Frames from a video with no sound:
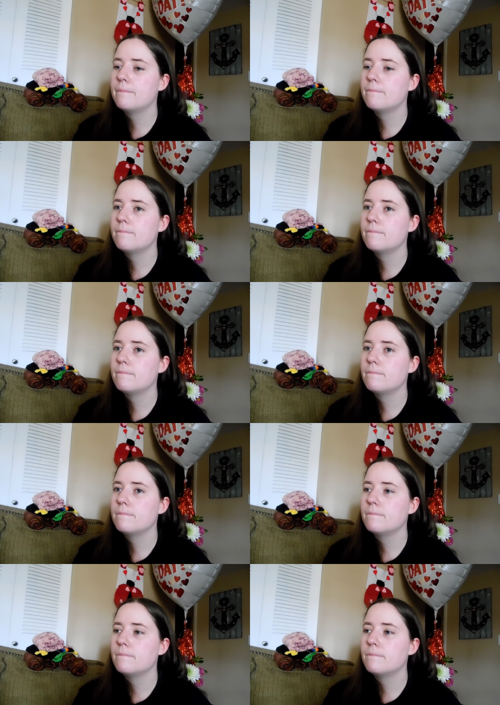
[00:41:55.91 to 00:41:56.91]

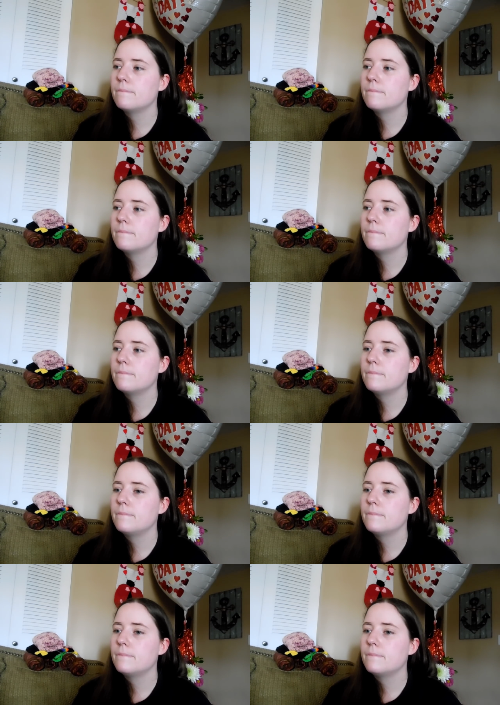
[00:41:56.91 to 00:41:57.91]

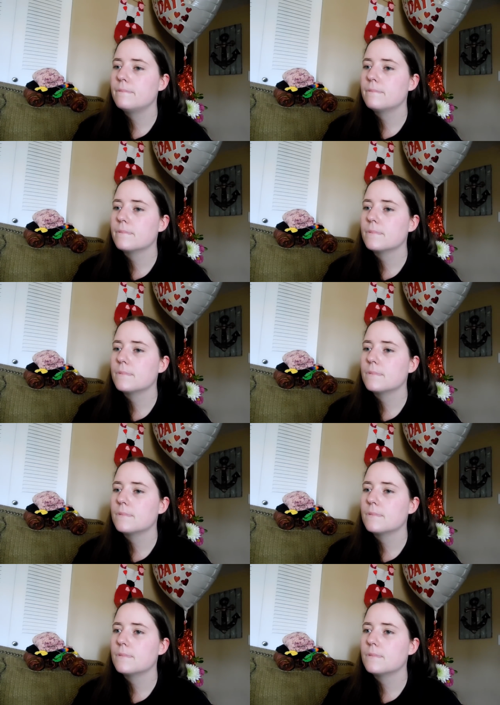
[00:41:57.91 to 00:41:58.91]

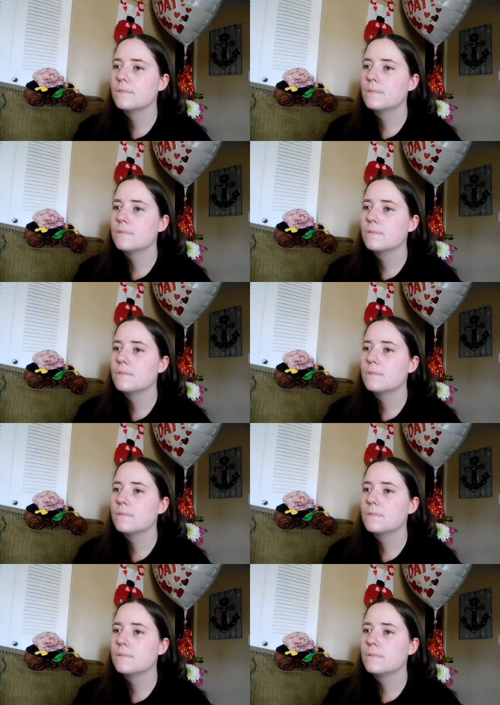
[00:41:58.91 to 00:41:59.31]
[no speech]